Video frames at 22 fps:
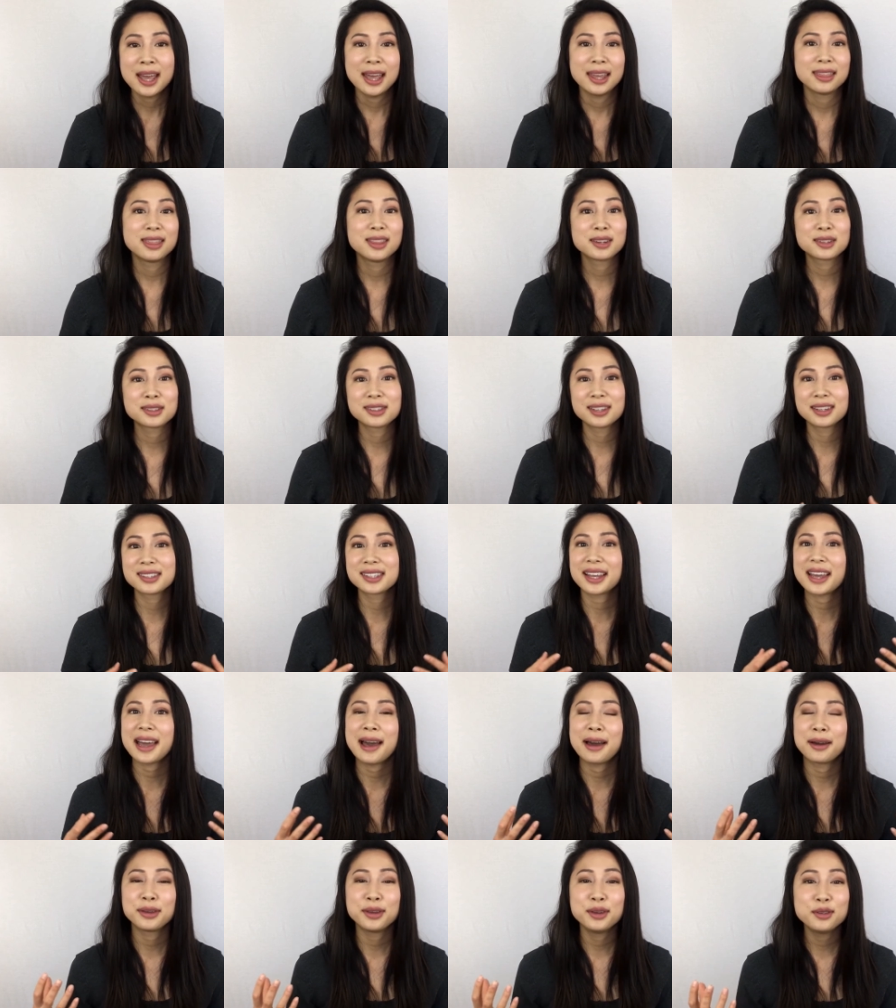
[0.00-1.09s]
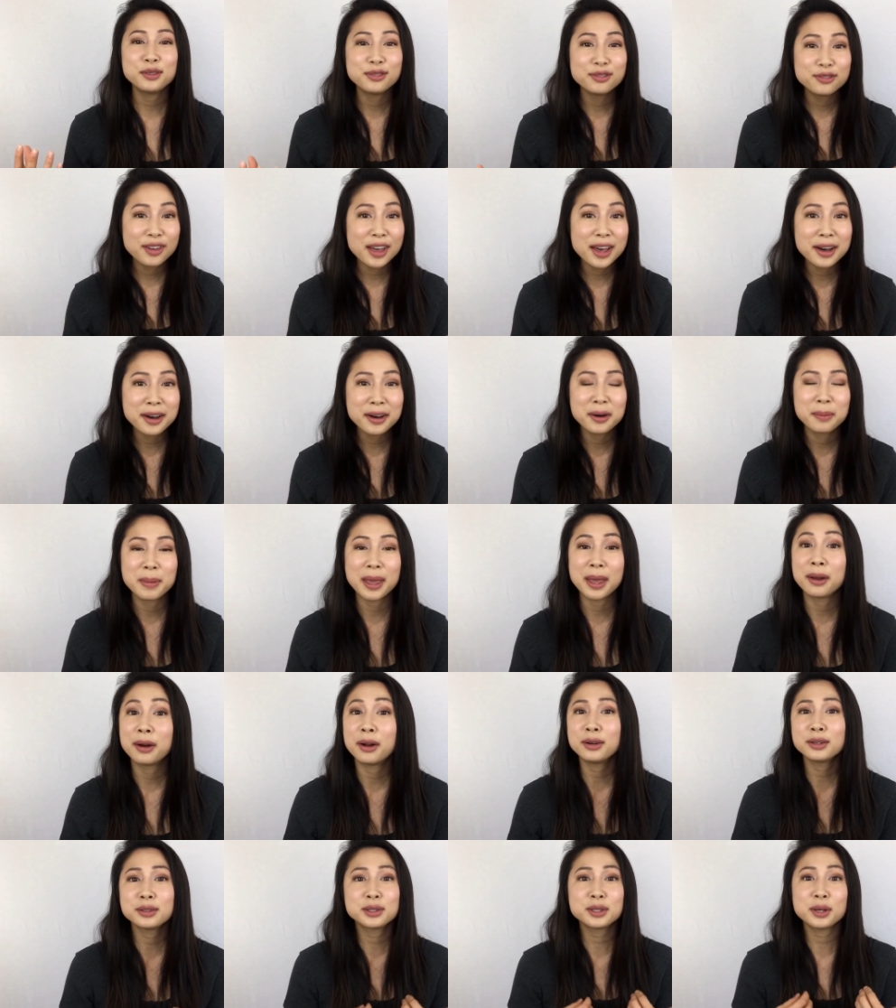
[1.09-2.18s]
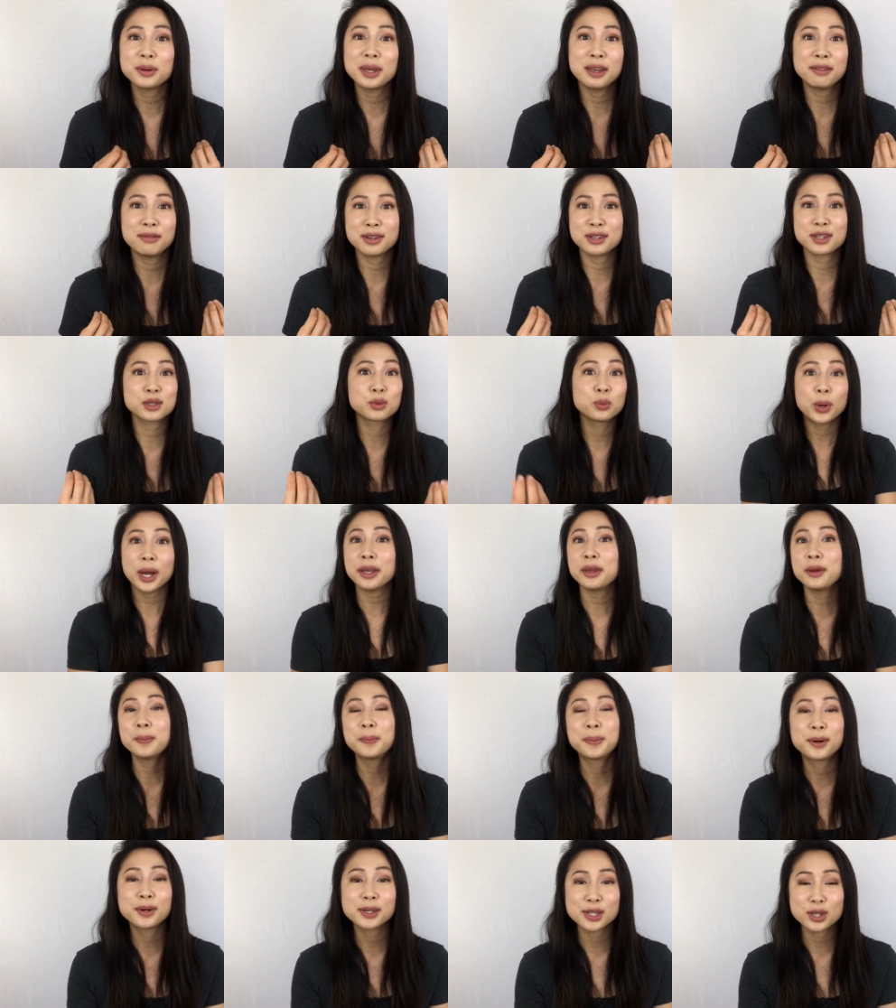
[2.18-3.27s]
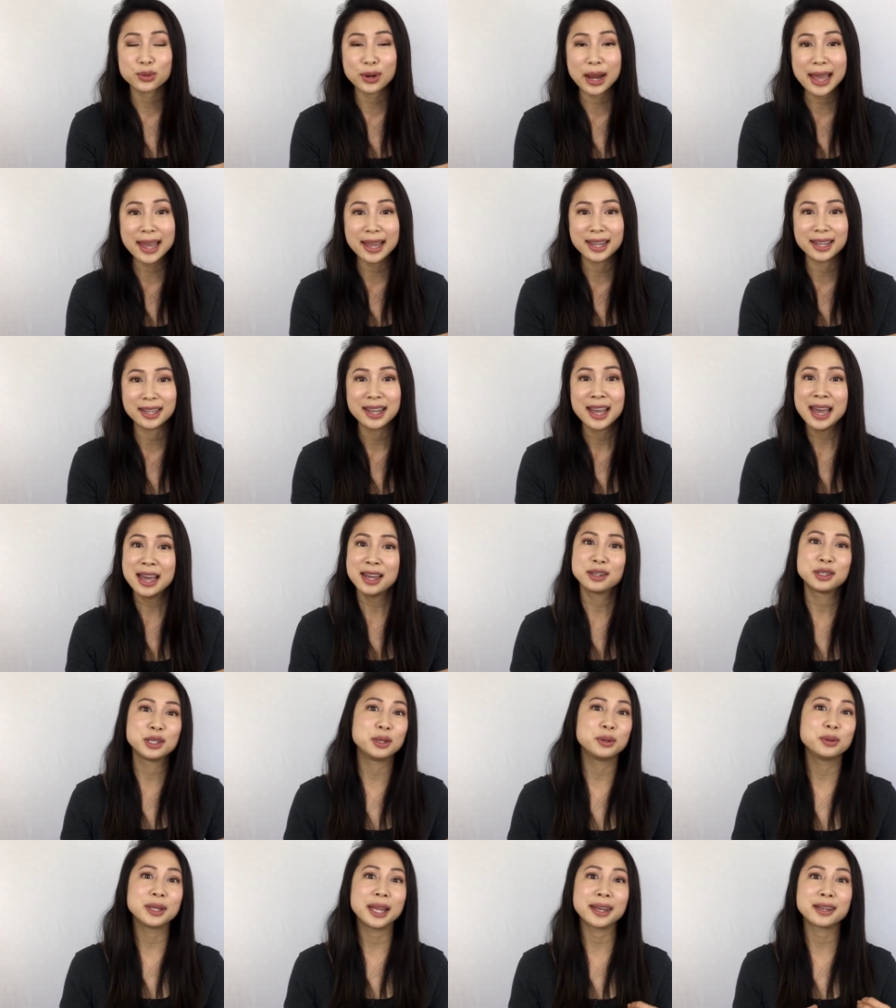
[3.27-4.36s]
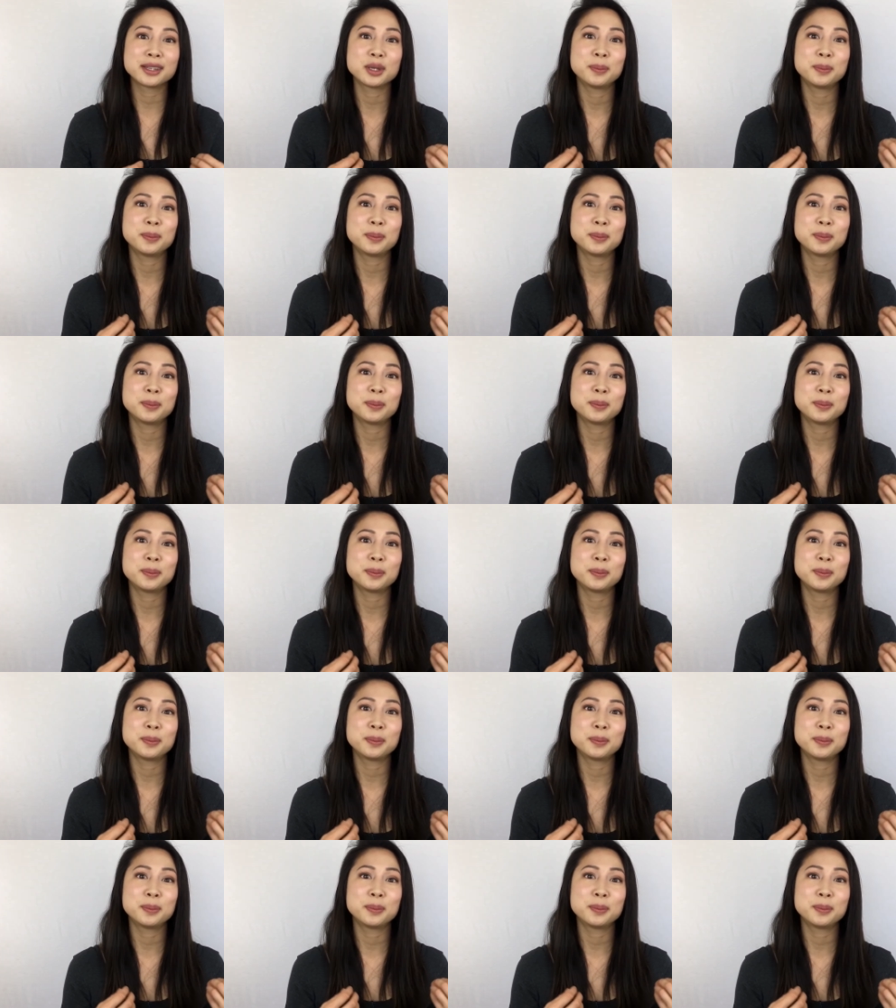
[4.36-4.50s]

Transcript: And there's things like how you film, and also even just what you portray. Do you like